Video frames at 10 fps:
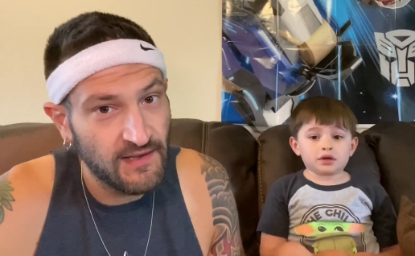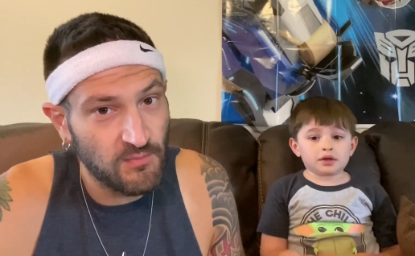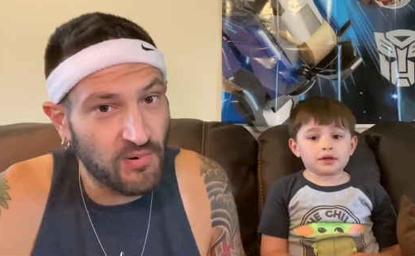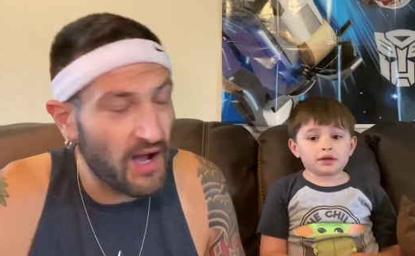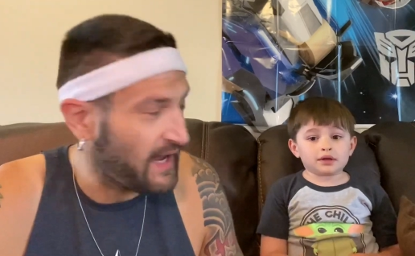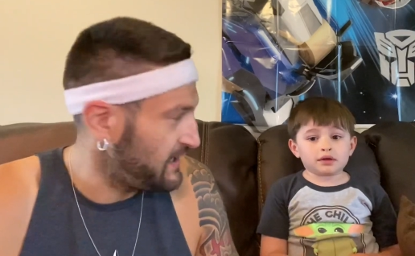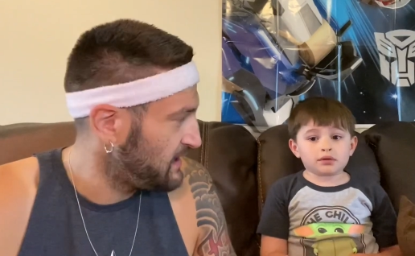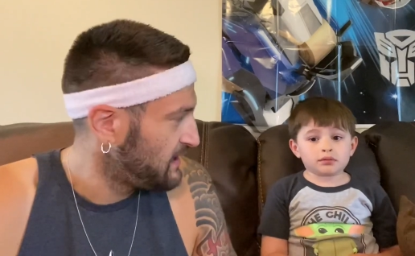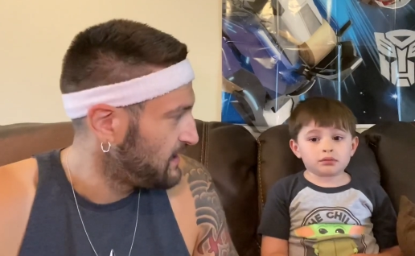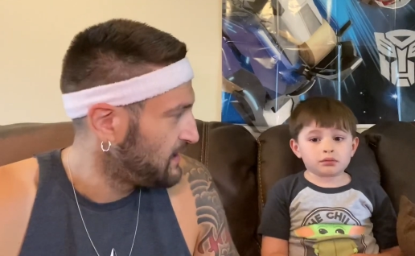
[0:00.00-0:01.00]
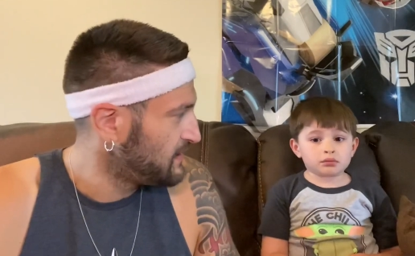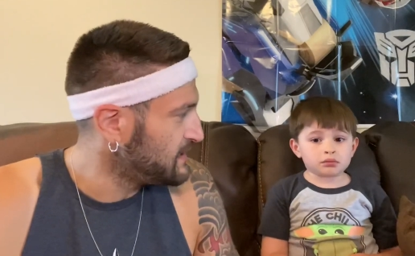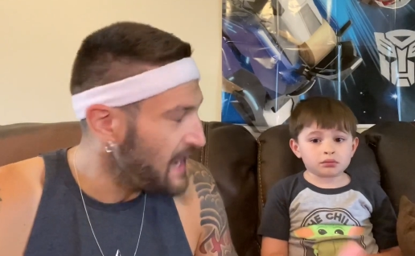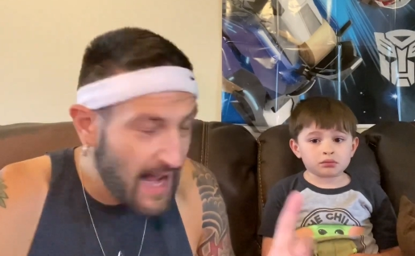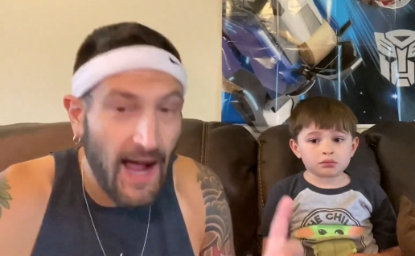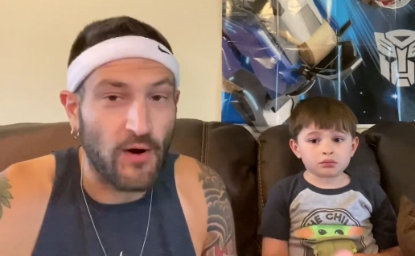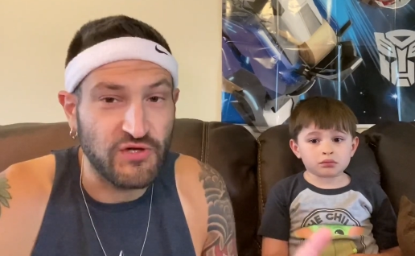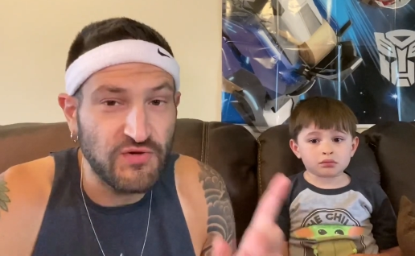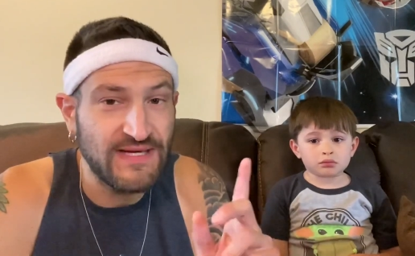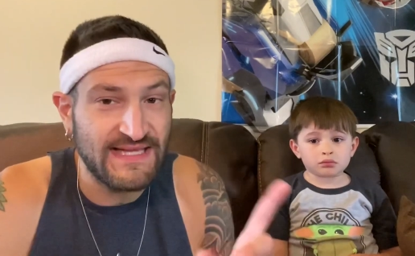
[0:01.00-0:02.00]
Speaker 1: But now
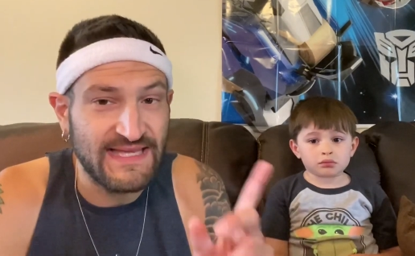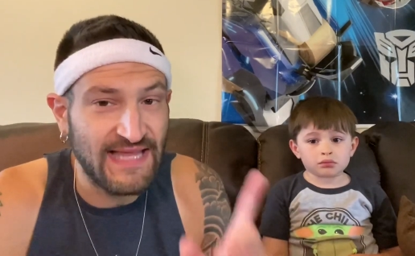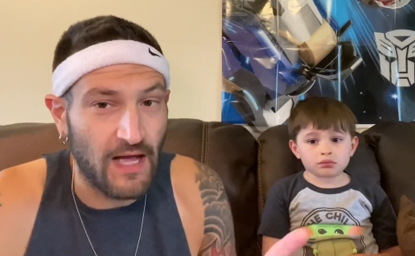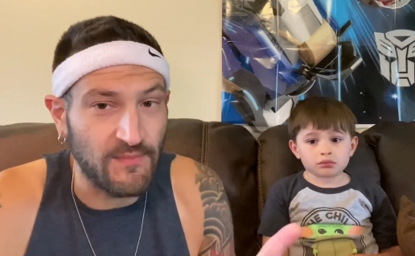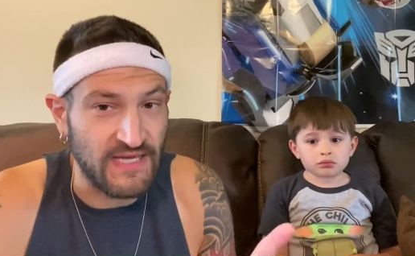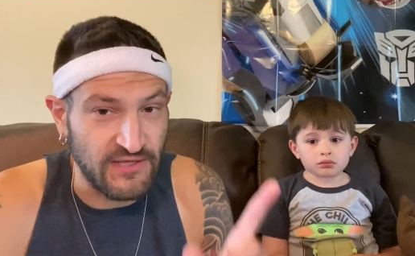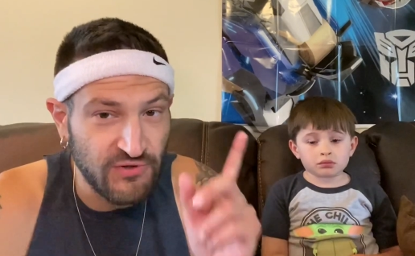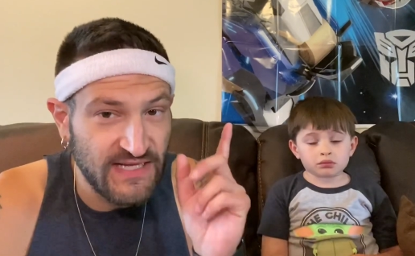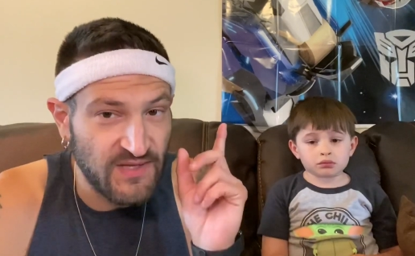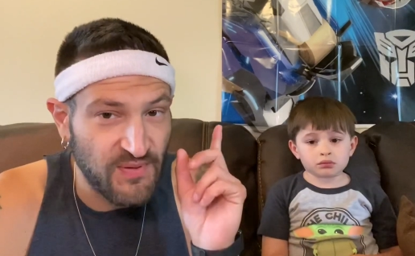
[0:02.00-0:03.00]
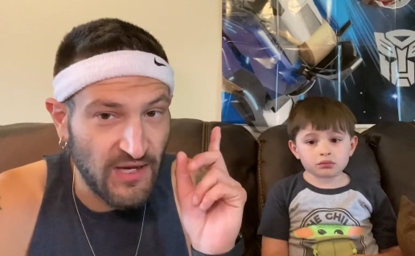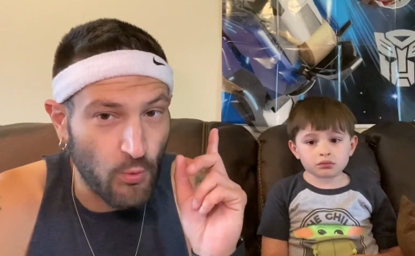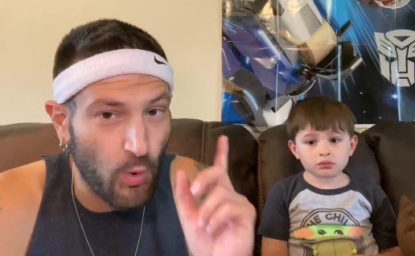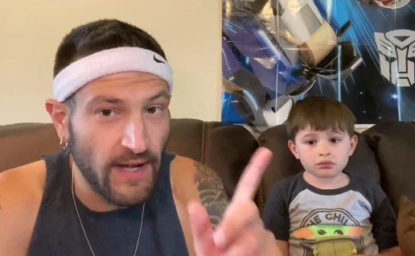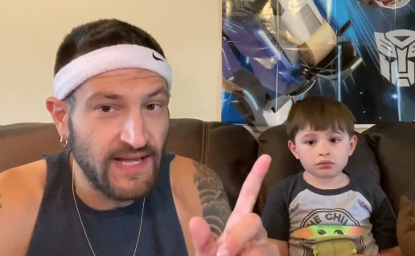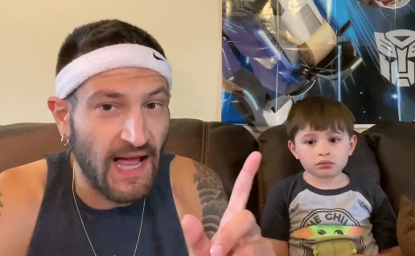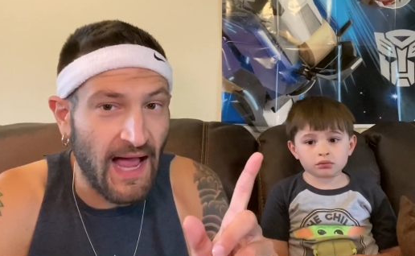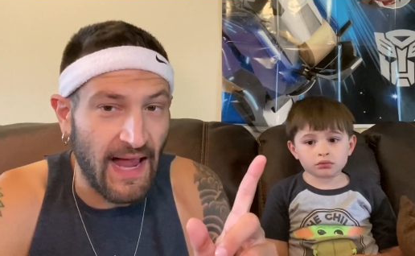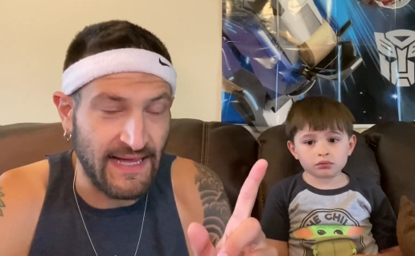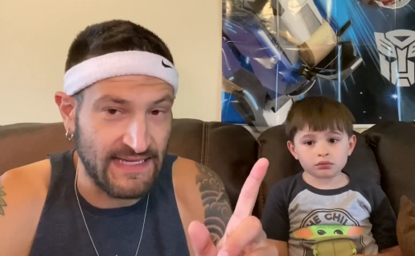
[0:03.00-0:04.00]
you need to tell me, you need to pick one
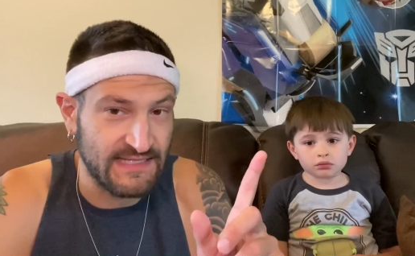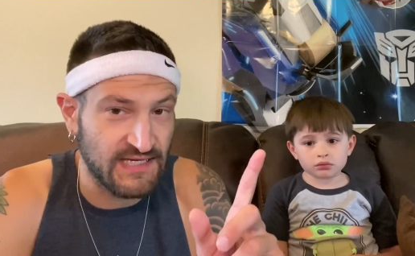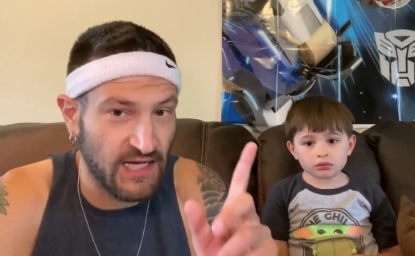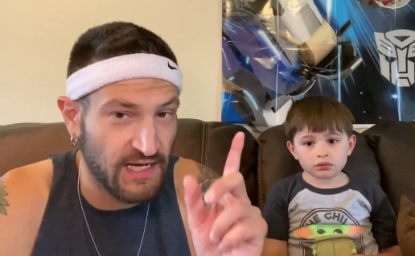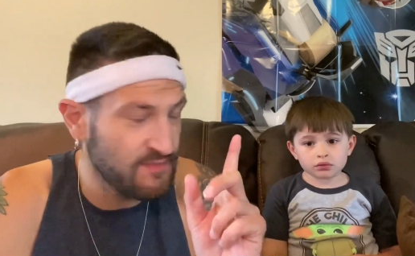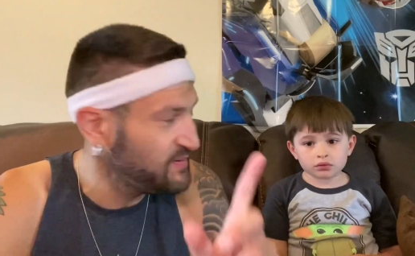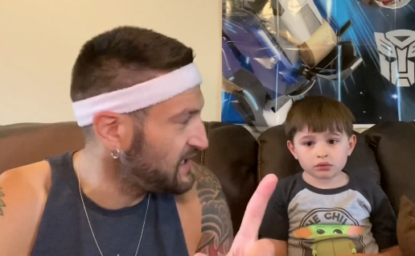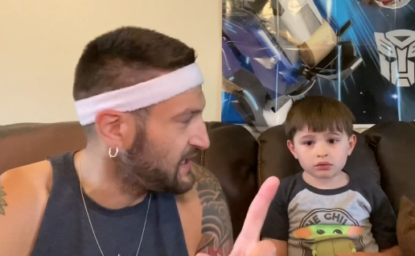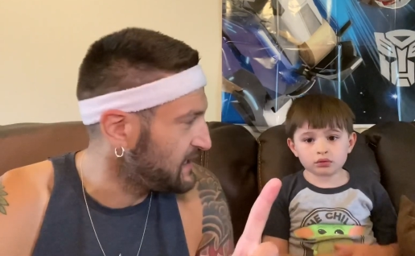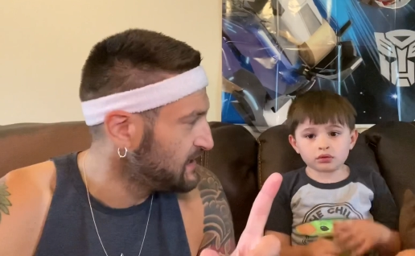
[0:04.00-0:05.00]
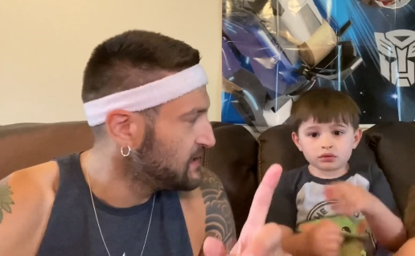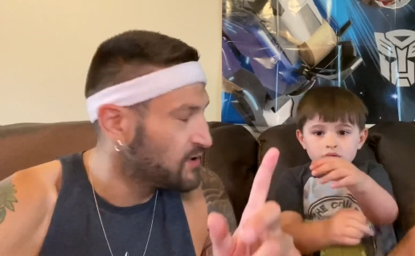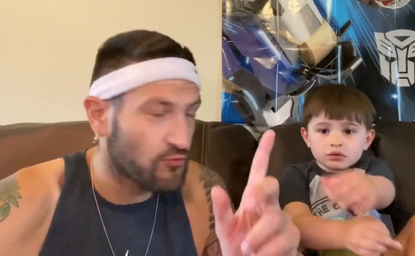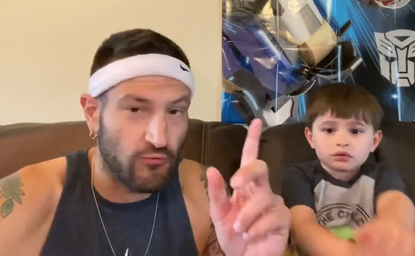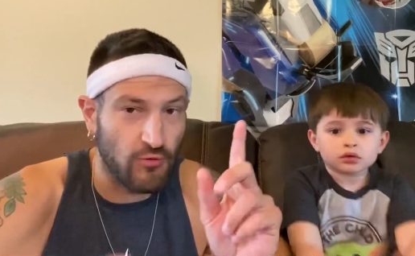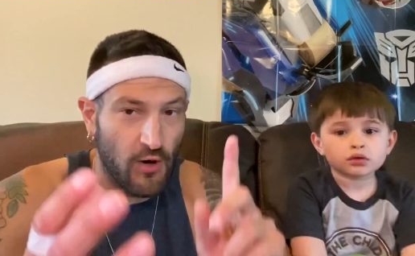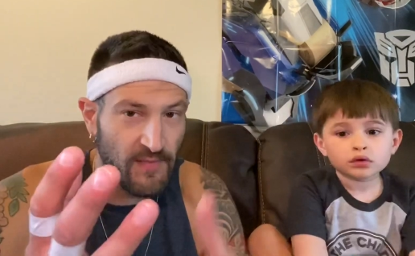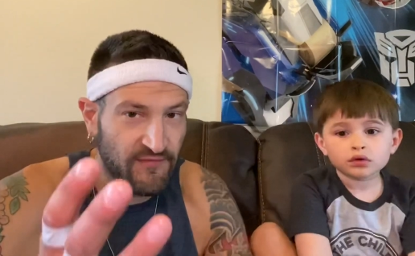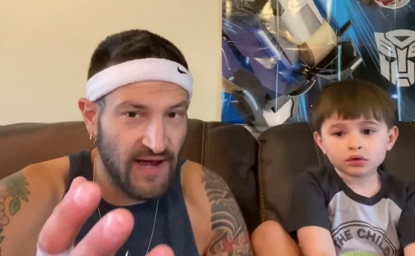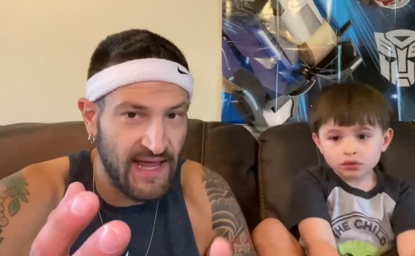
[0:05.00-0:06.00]
guy. Is it going to be
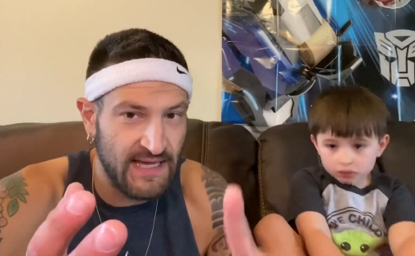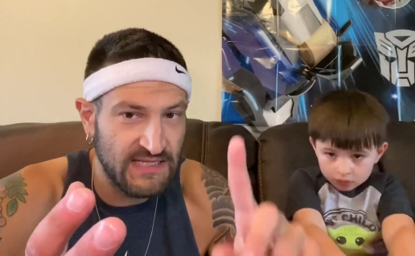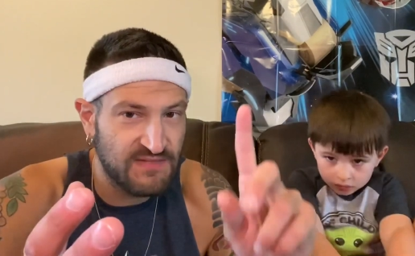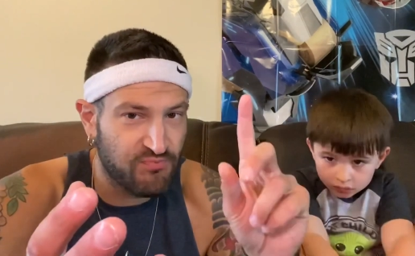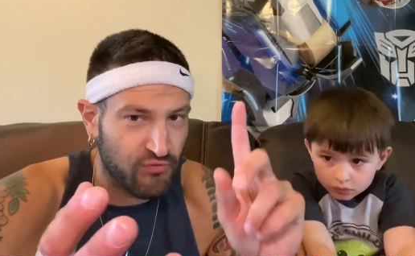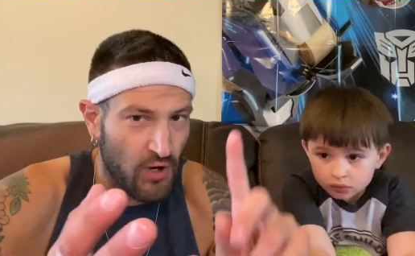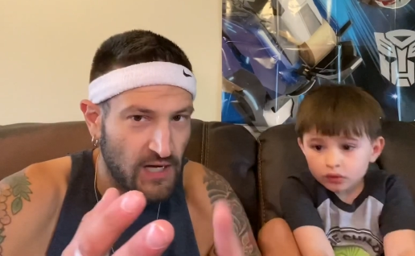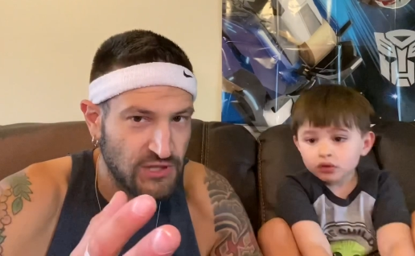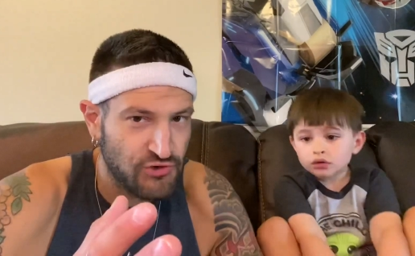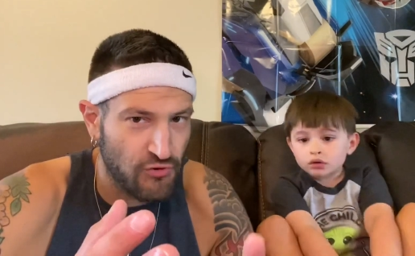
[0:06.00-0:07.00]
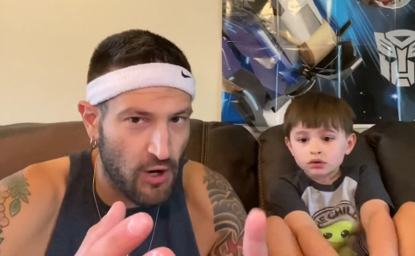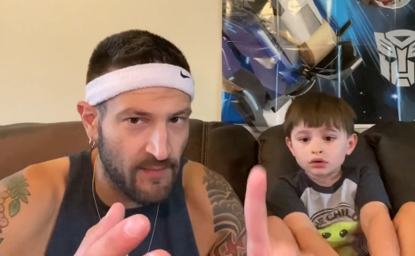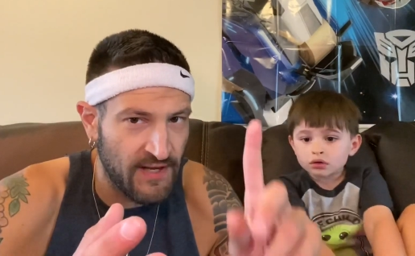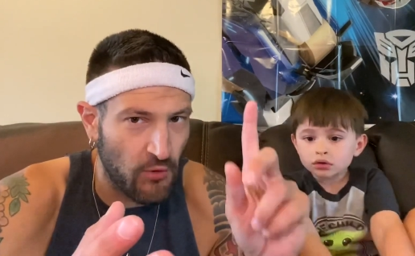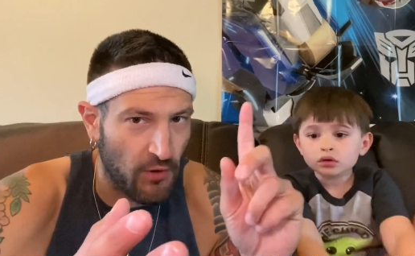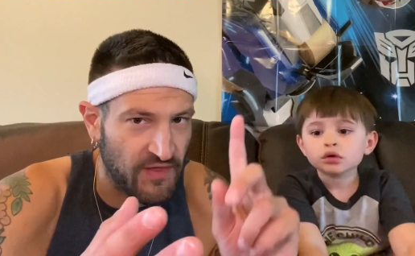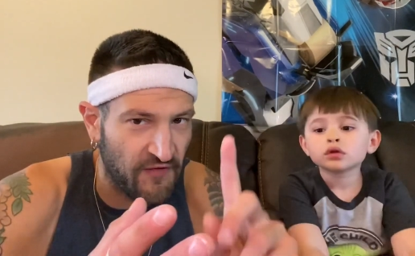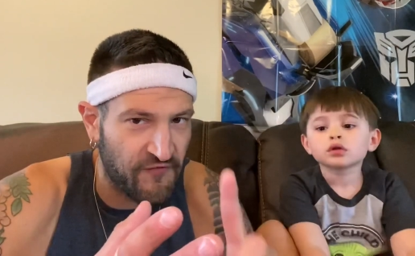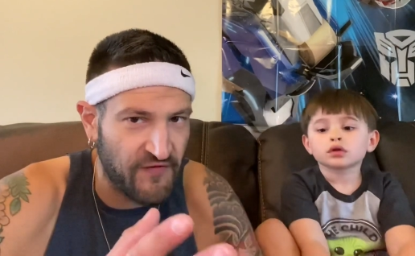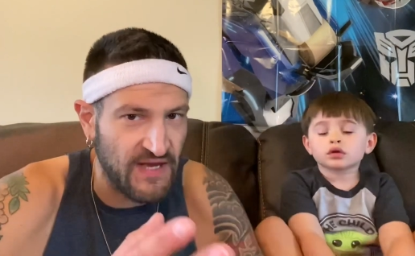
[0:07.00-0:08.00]
Roman Reigns, Braun Strowman, or The
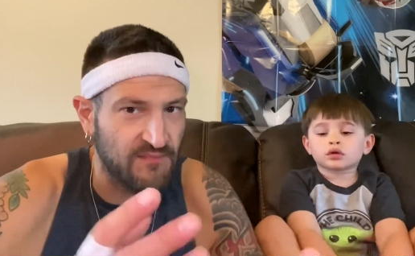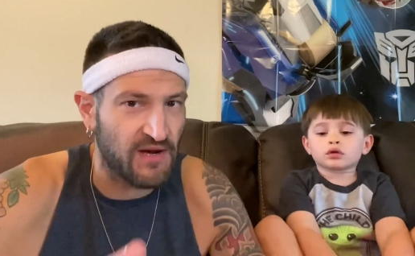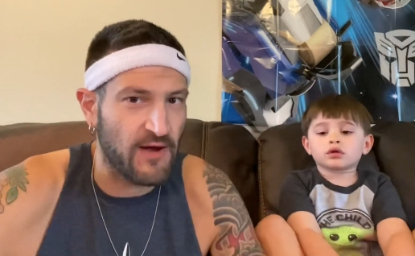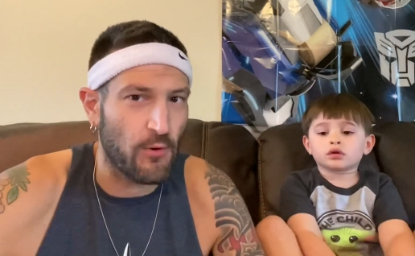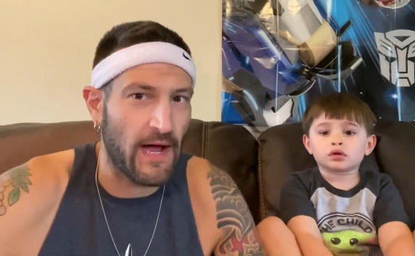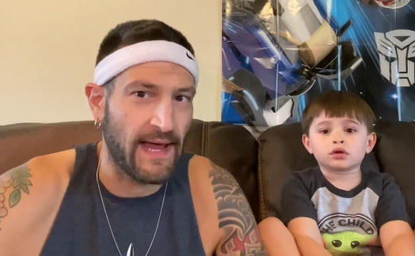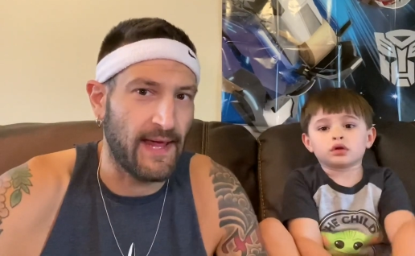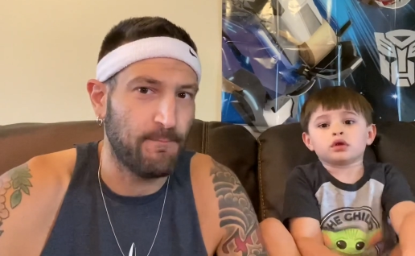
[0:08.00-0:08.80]
Fiend Bray Wyatt?